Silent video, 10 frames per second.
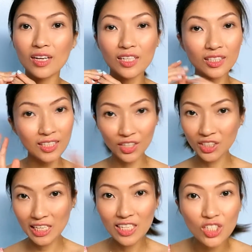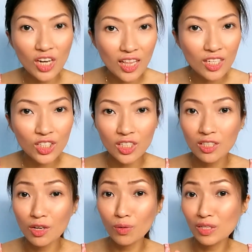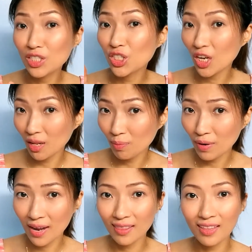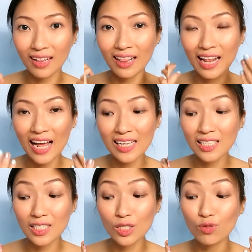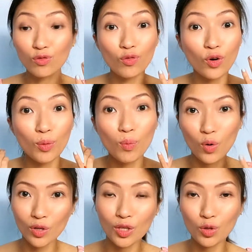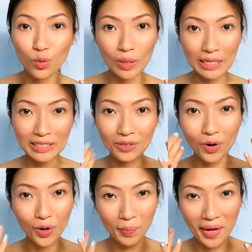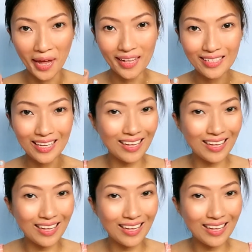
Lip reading: seriously, Gelish is the only gel brand that lasts for more than 2 weeks on my hands.